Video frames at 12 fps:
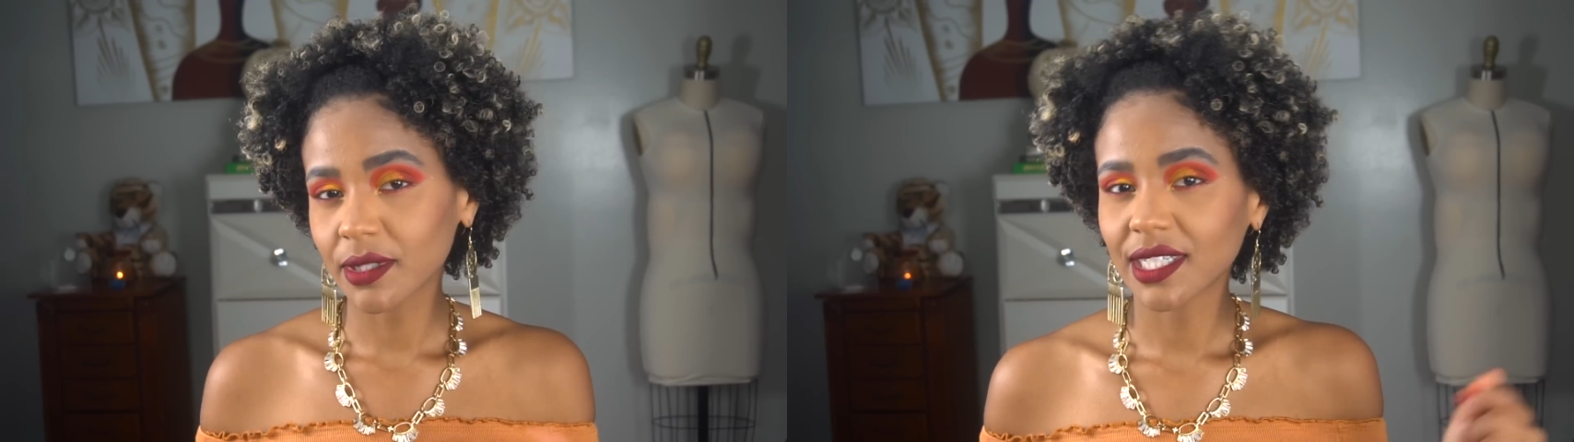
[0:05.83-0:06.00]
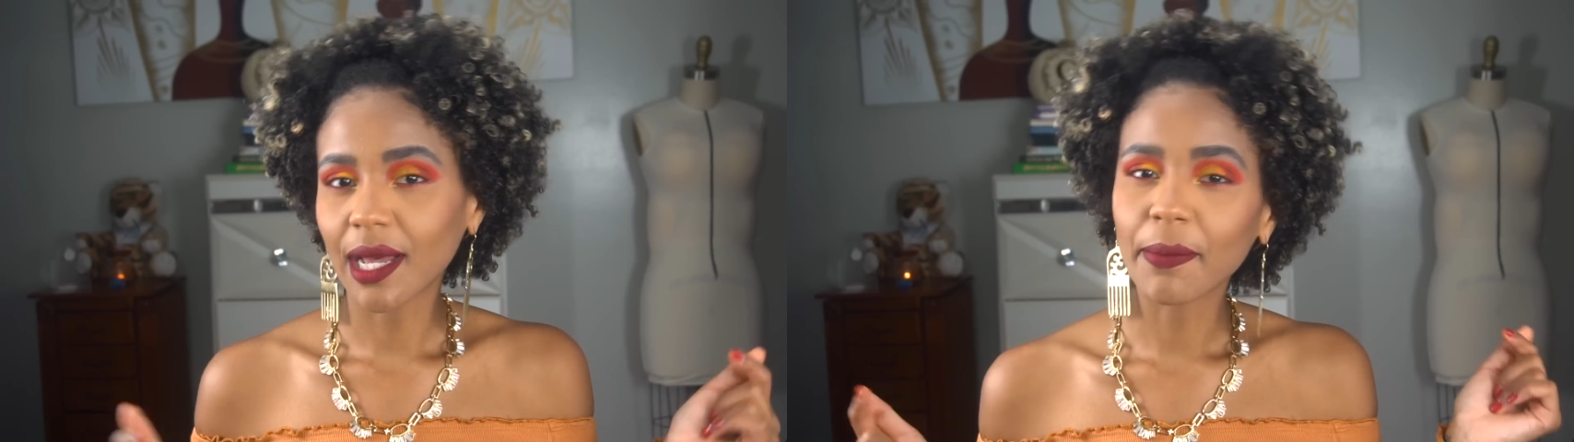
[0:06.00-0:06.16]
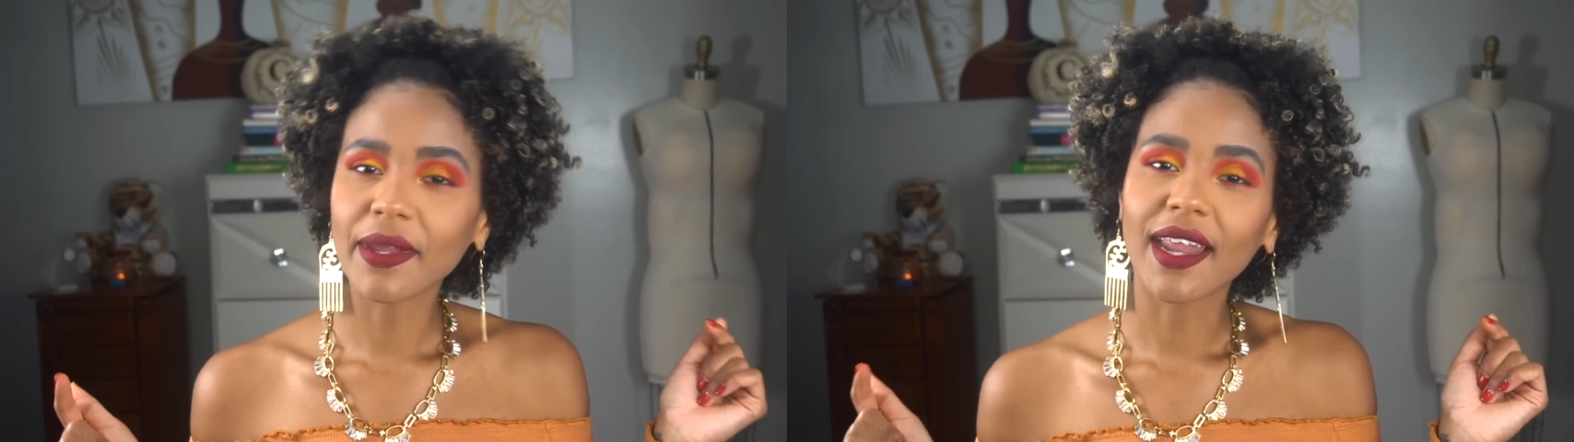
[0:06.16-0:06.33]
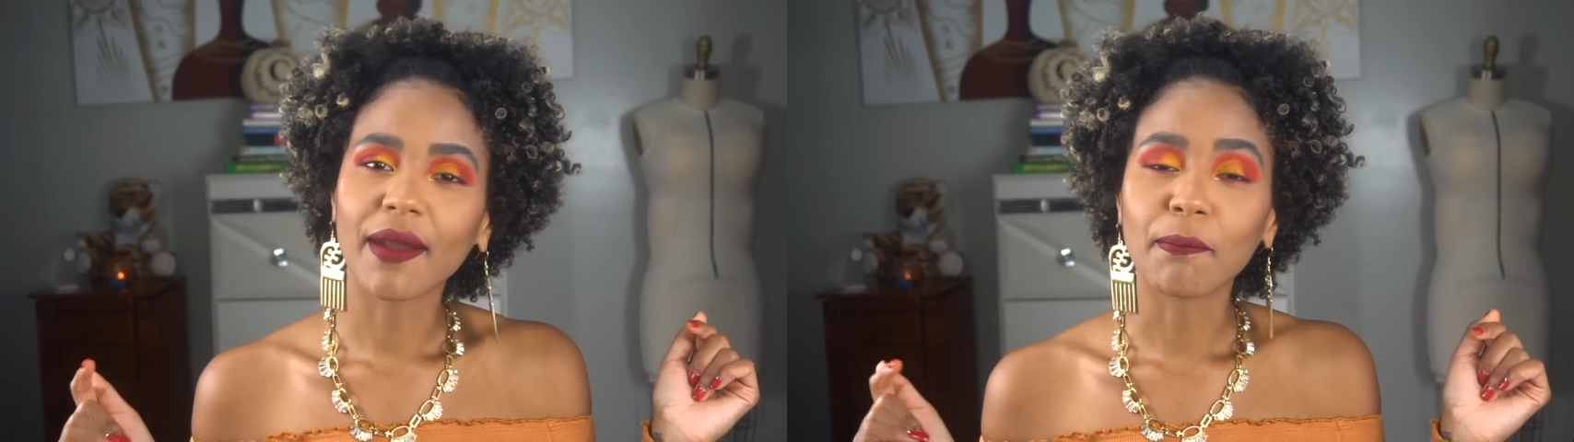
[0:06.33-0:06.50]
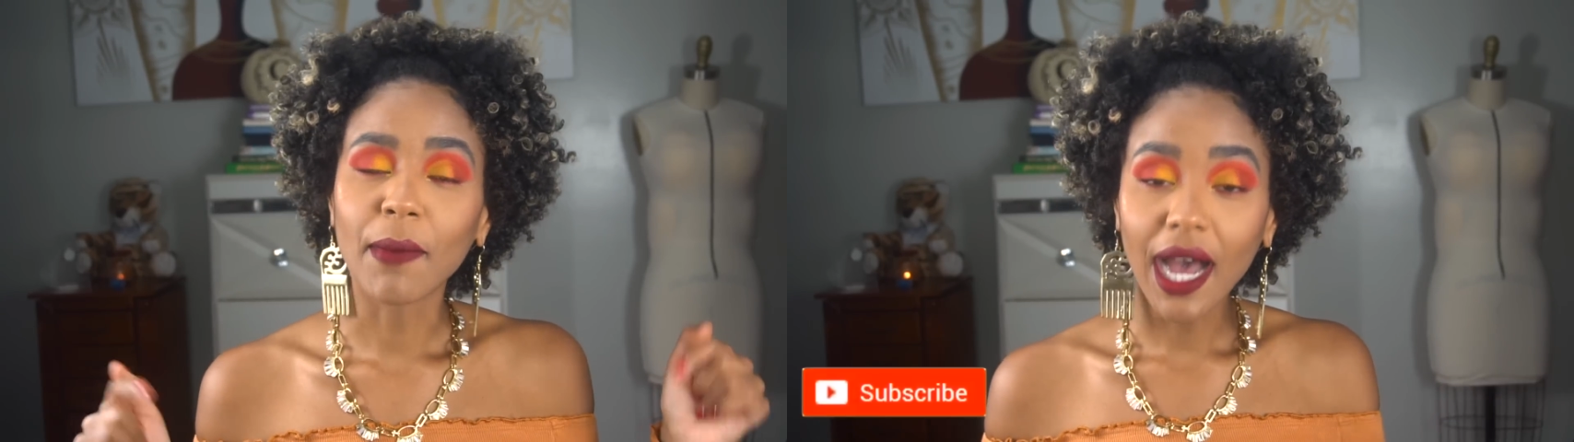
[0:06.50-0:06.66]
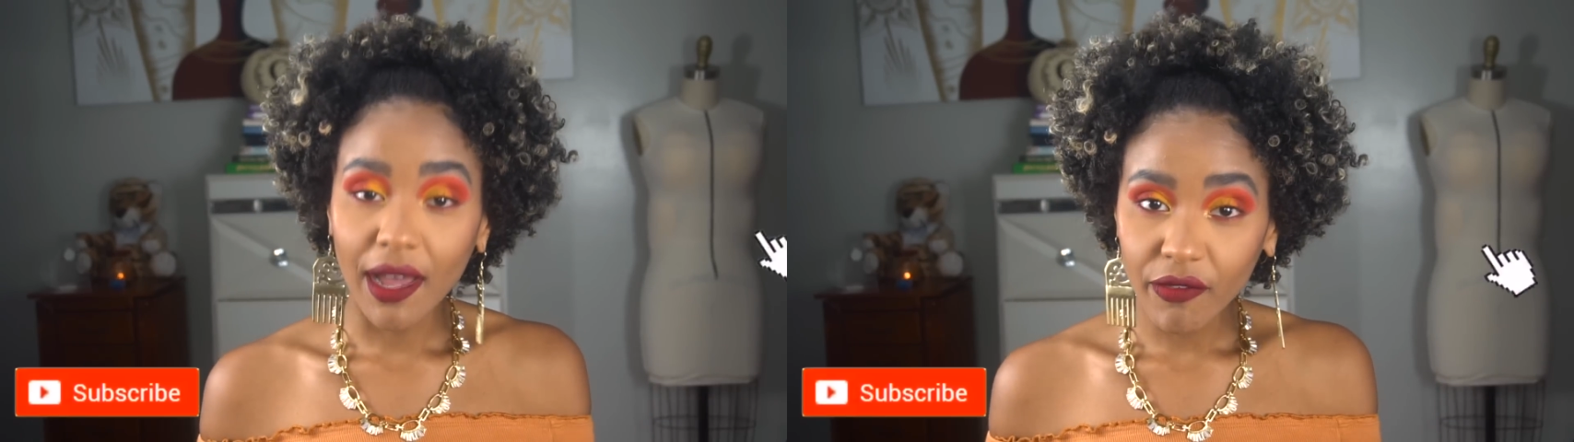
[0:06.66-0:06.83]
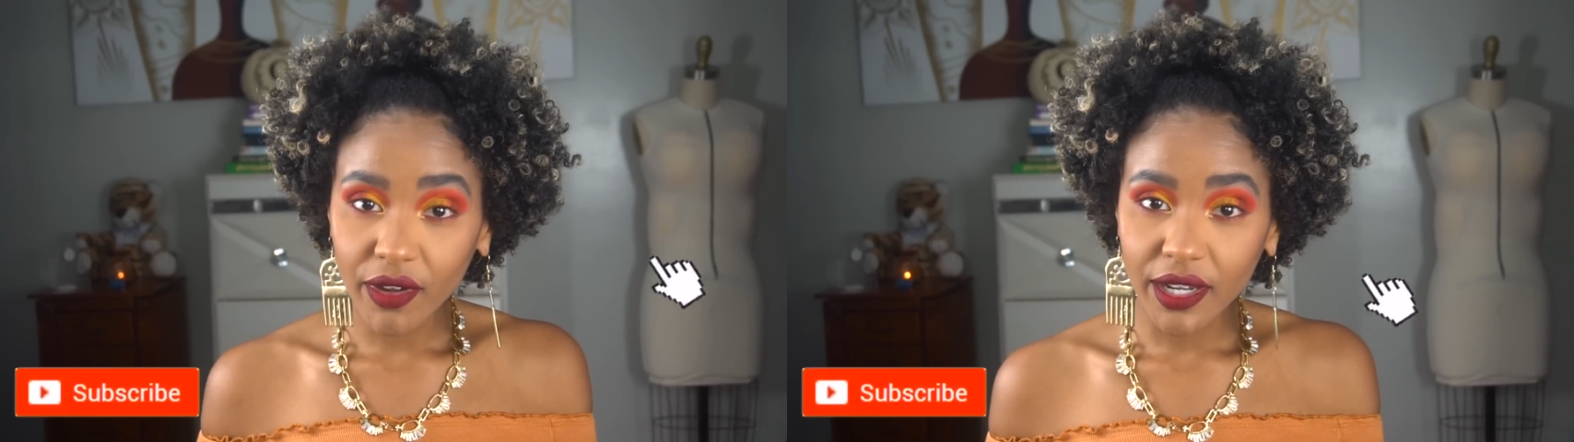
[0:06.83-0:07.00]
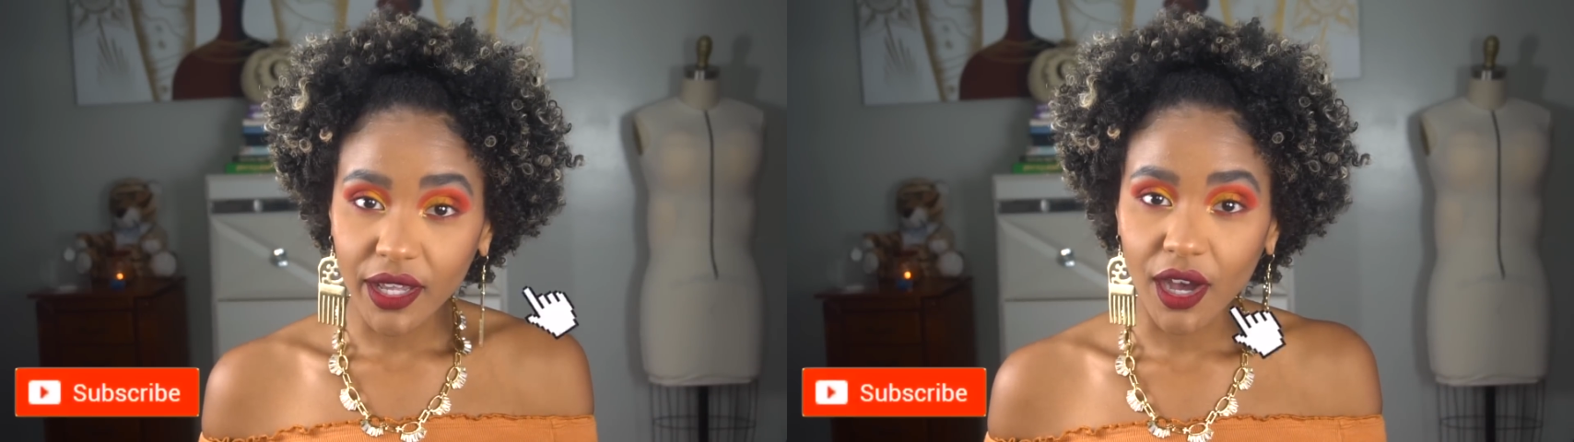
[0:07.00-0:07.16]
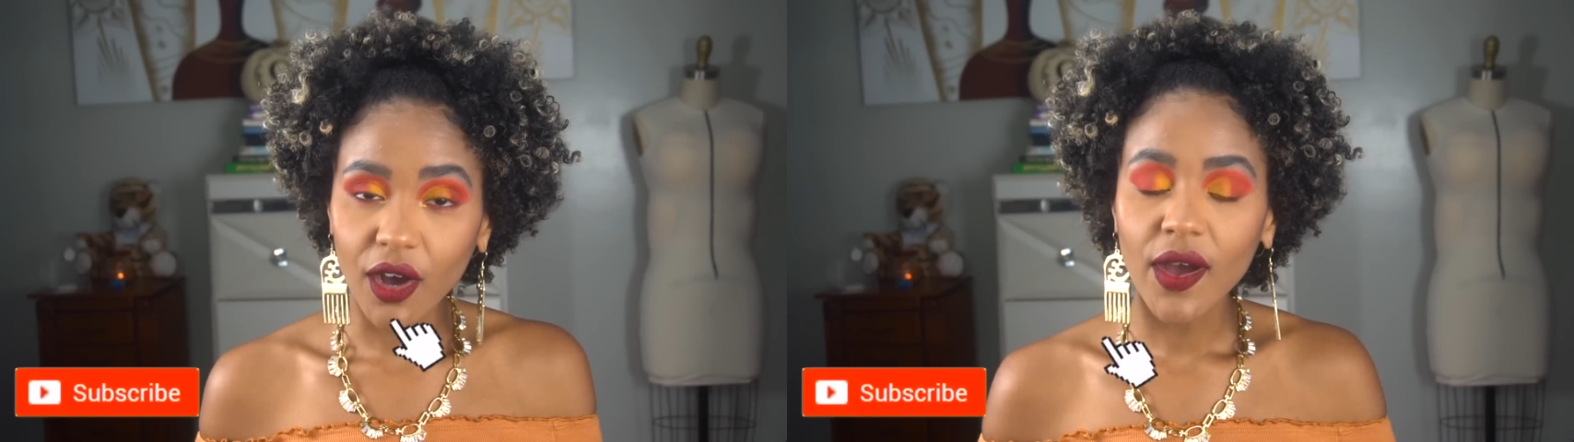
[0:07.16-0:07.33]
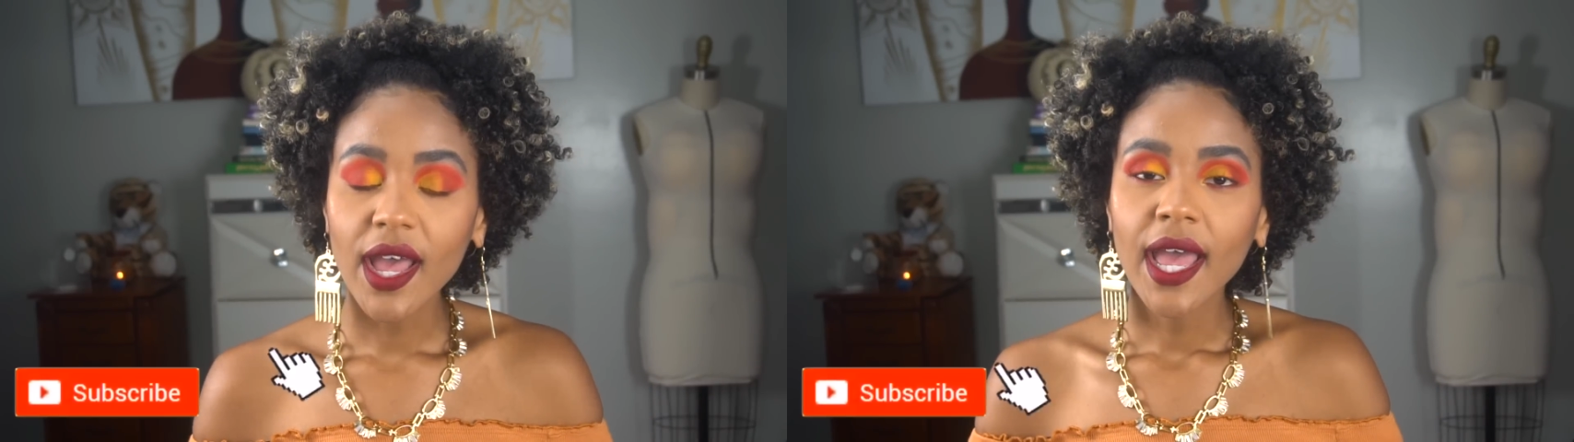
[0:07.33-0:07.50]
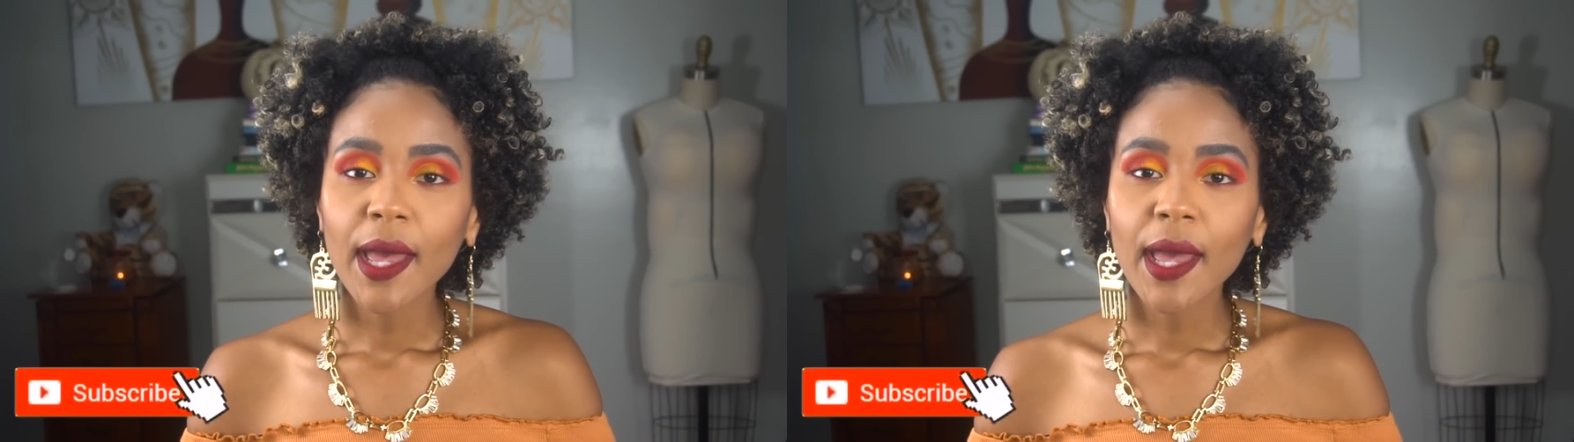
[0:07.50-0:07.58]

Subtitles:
to stop in on my video.